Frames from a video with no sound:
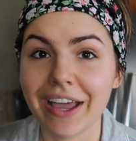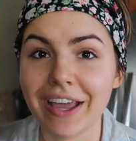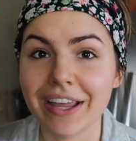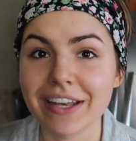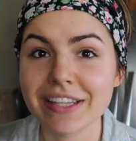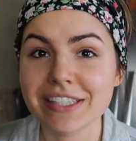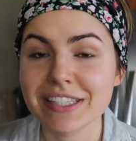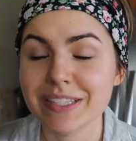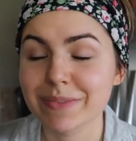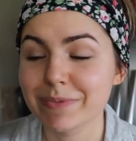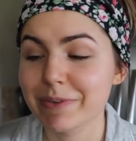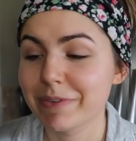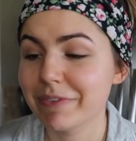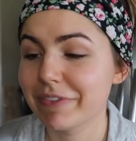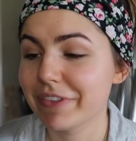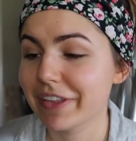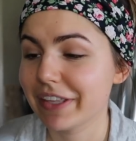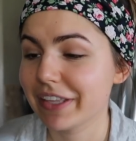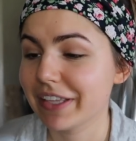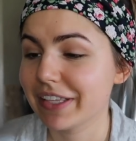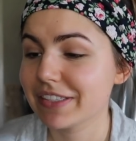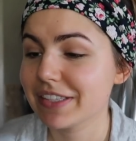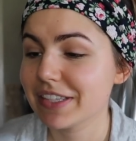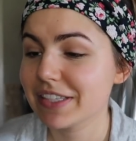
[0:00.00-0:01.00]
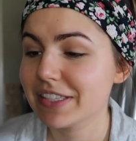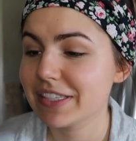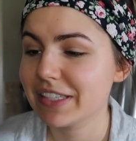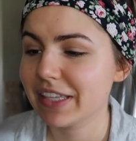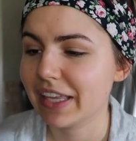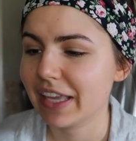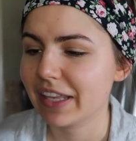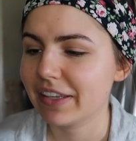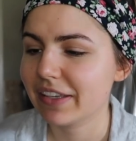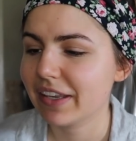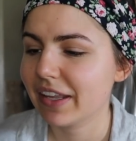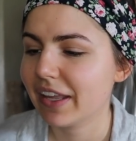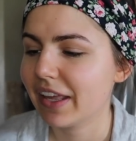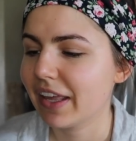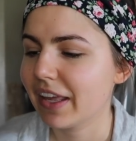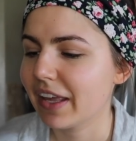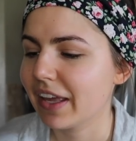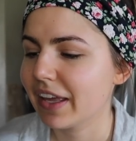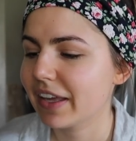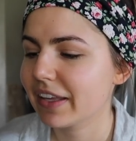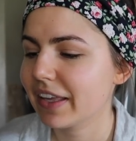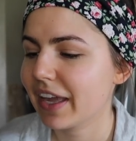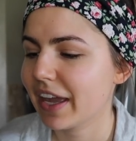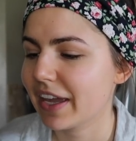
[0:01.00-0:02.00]
add some of this
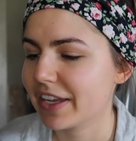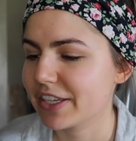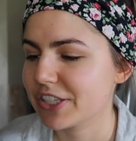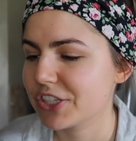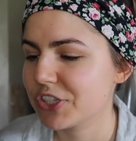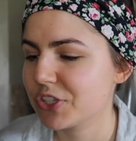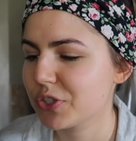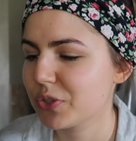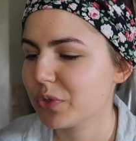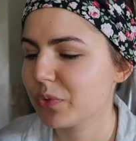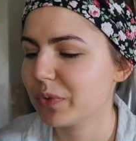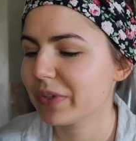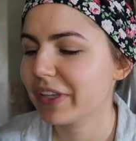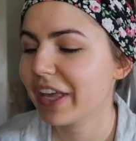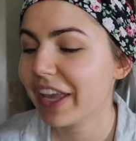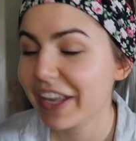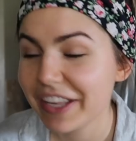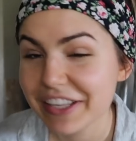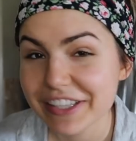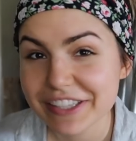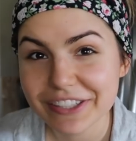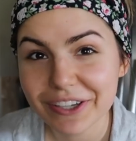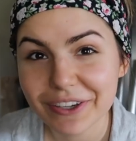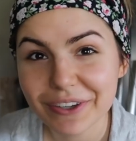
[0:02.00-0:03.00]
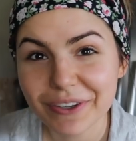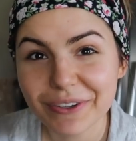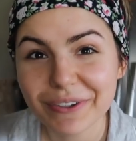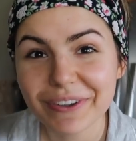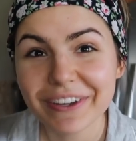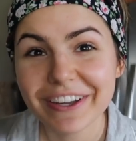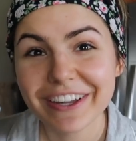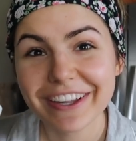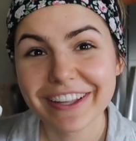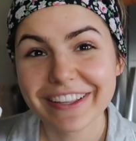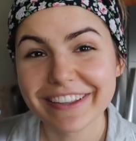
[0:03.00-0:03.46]
Siete cashew queso.